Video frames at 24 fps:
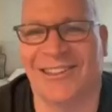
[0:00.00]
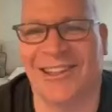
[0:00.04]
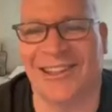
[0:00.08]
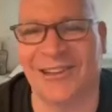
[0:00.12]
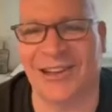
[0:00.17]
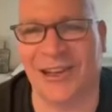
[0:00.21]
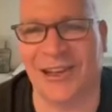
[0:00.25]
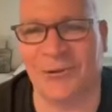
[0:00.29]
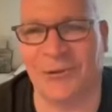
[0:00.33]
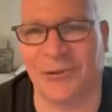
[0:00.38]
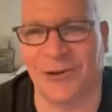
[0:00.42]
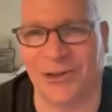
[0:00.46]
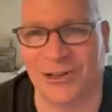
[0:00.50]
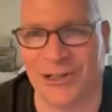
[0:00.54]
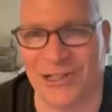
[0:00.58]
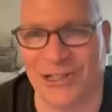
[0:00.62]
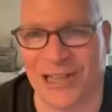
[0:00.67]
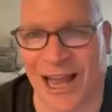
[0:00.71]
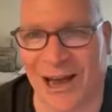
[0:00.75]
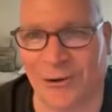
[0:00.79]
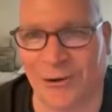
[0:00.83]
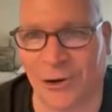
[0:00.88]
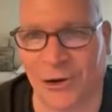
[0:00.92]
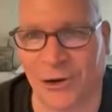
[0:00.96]
we have to get rid of
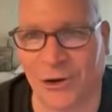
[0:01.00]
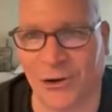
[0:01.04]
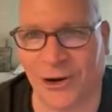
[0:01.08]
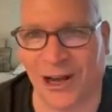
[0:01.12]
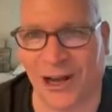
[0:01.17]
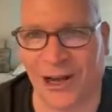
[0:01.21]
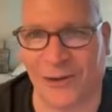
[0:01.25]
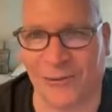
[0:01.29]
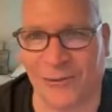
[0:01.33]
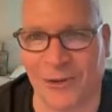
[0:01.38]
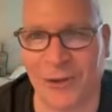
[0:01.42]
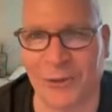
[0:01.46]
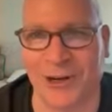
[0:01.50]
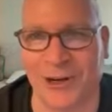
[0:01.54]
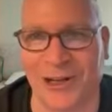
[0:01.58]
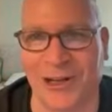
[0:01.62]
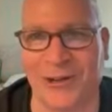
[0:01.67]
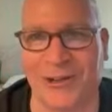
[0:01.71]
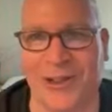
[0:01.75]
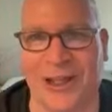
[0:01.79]
sauerkraut. We don't want to